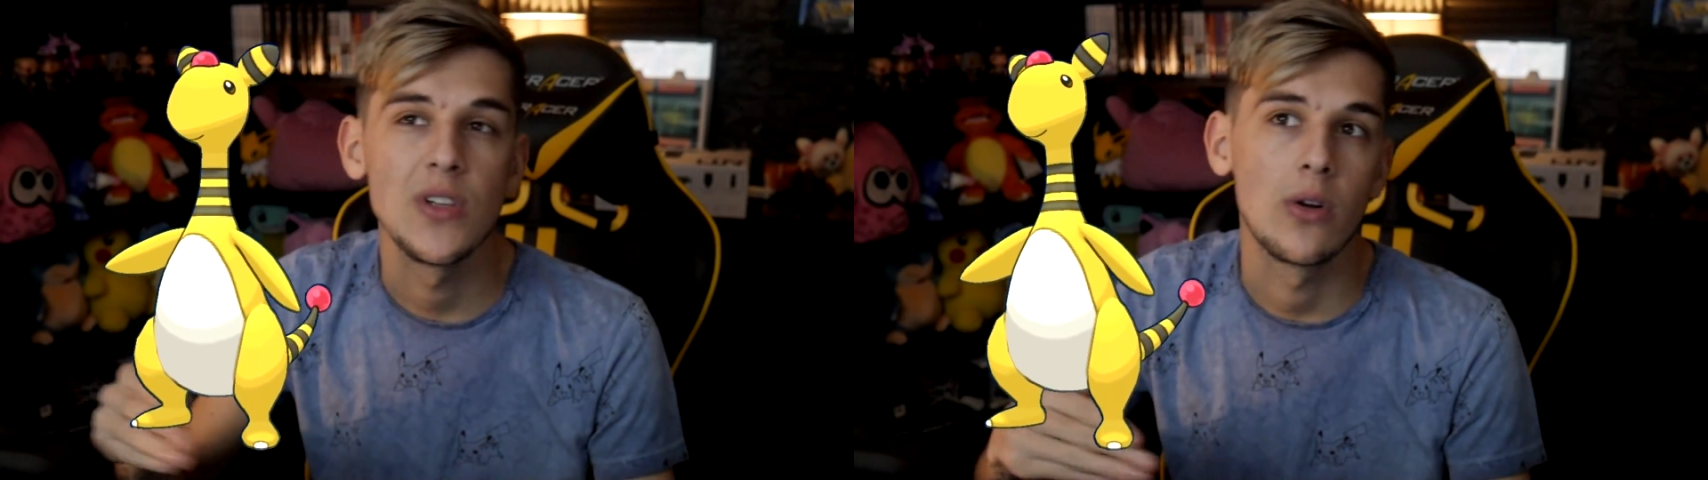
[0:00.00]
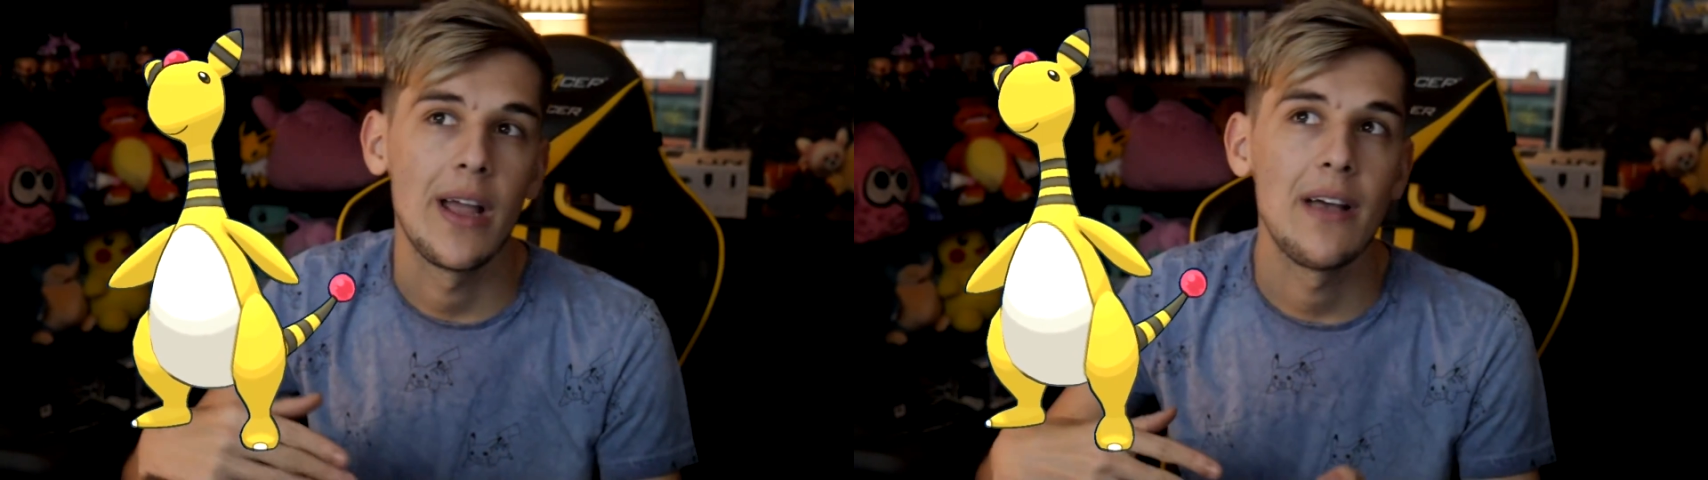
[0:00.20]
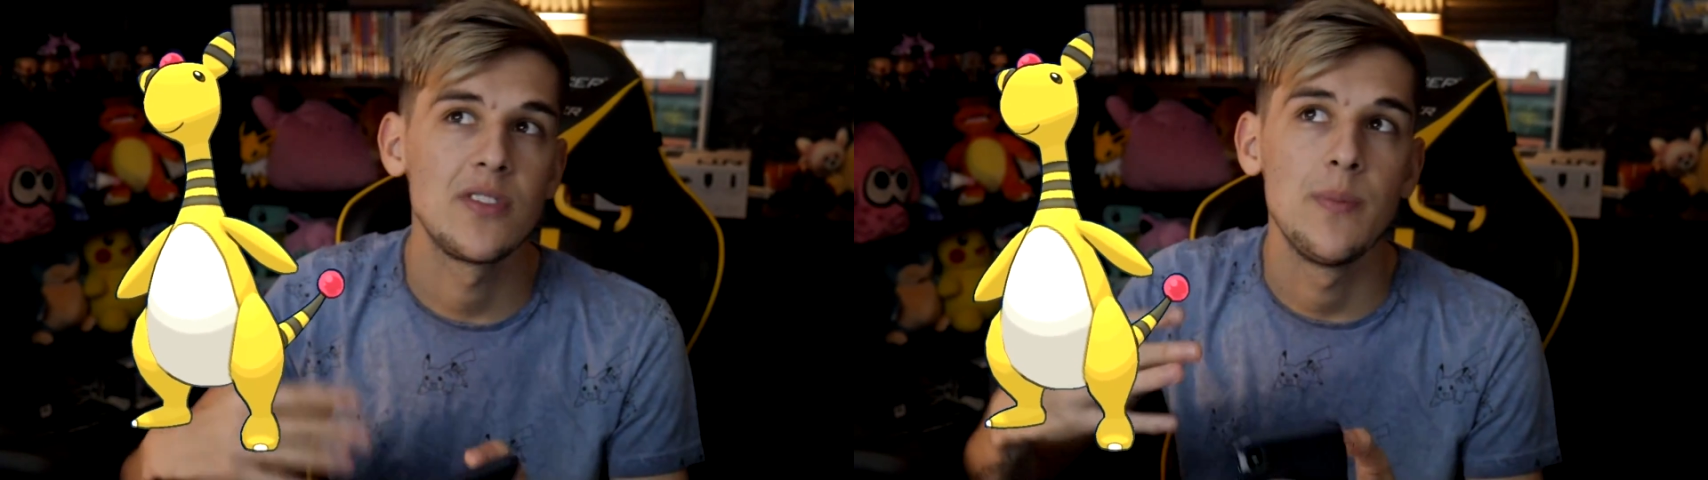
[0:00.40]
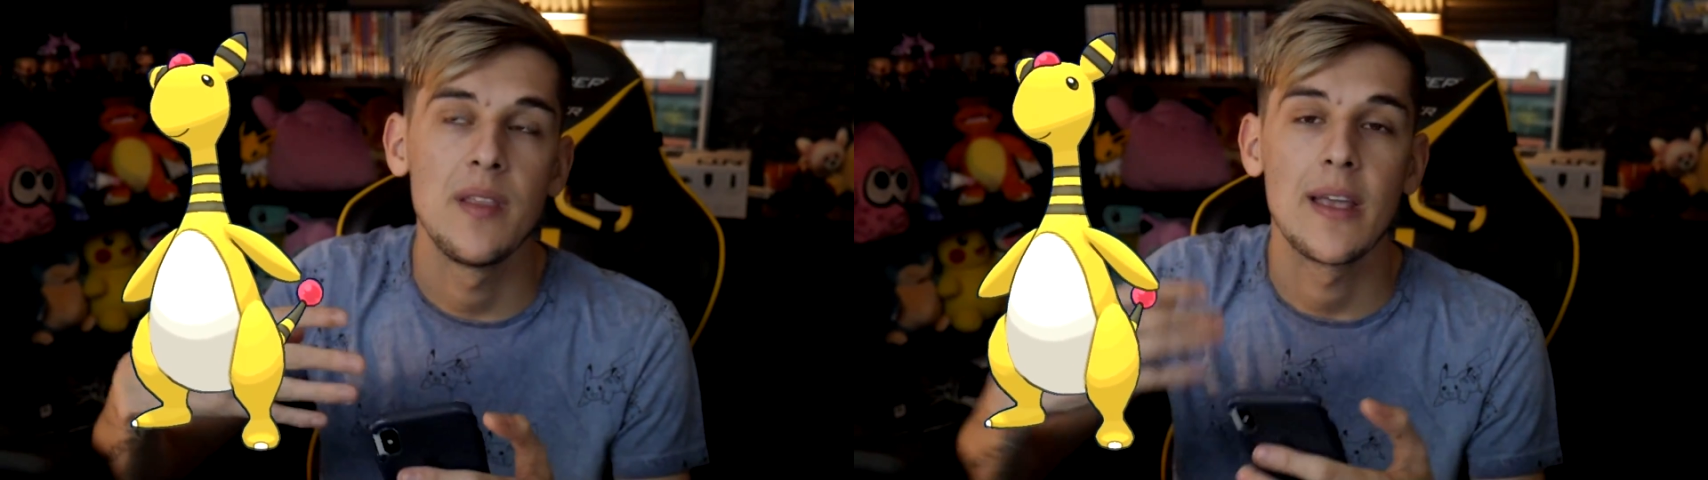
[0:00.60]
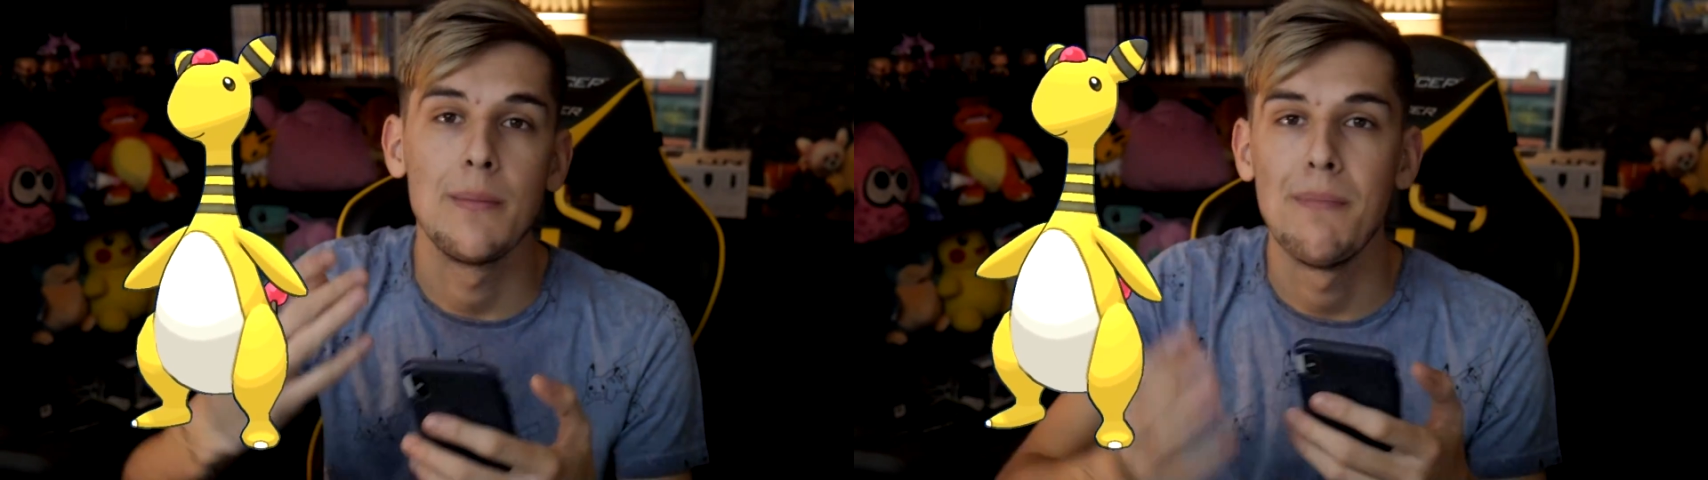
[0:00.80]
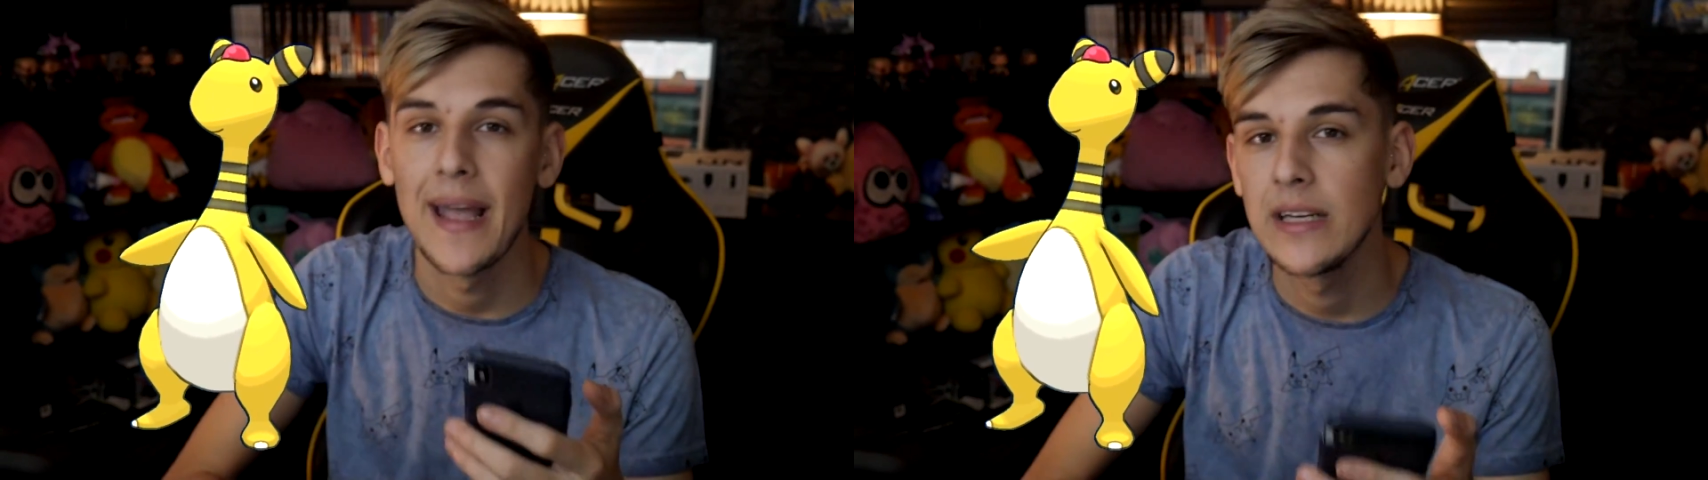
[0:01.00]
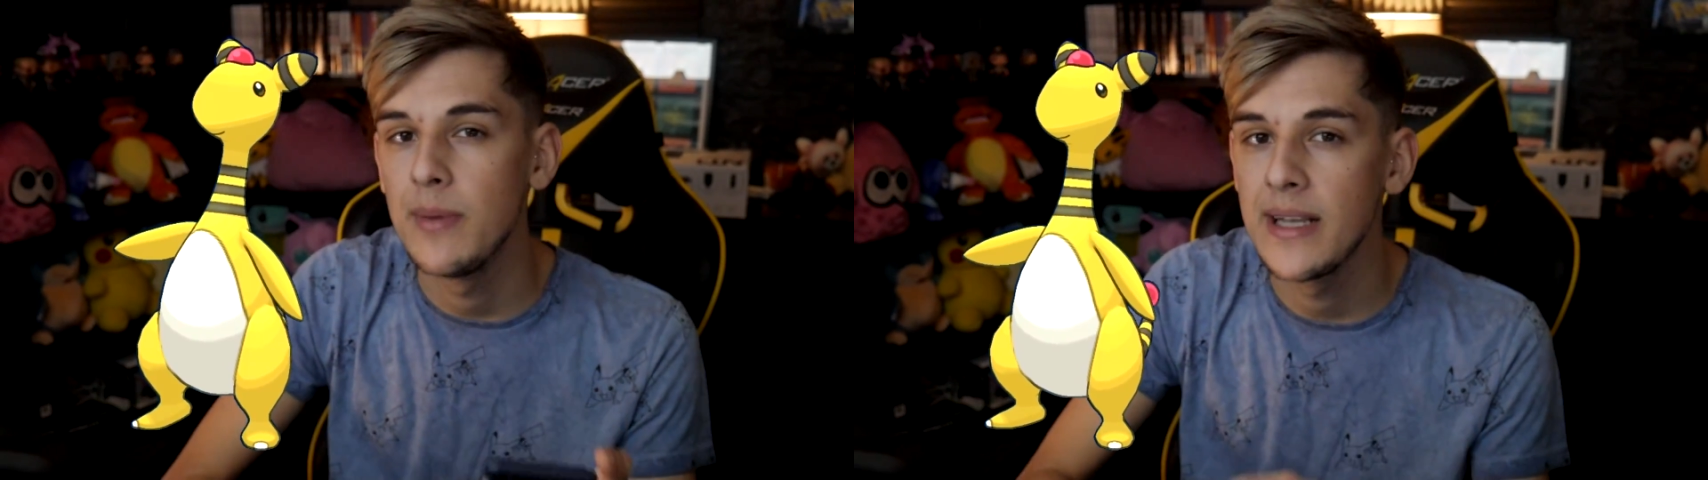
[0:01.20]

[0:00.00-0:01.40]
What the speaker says: or I have something like a Magnemite,